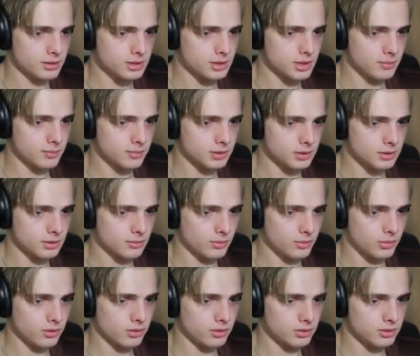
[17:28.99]
James
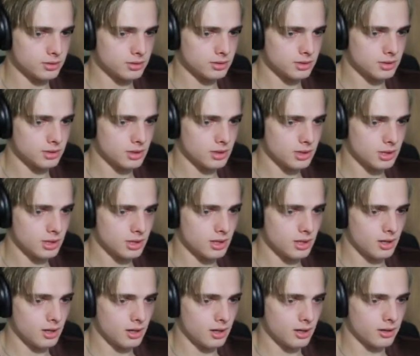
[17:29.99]
Morgan's
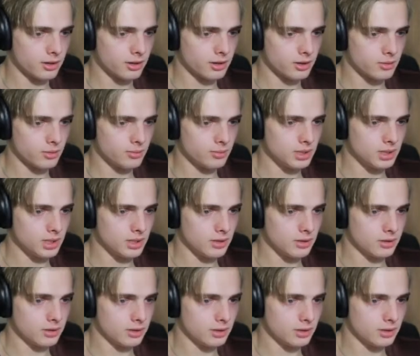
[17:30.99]
aren't gonna be
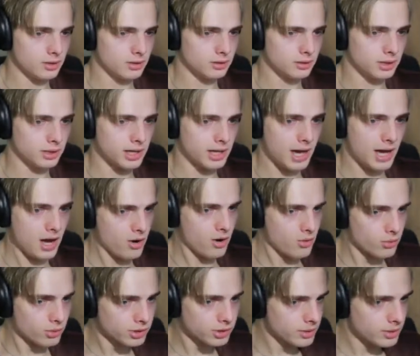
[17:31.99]
down here. Like,
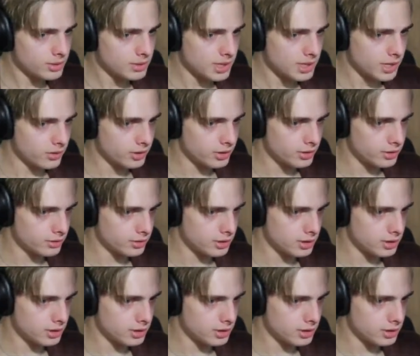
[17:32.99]
how would they be down here?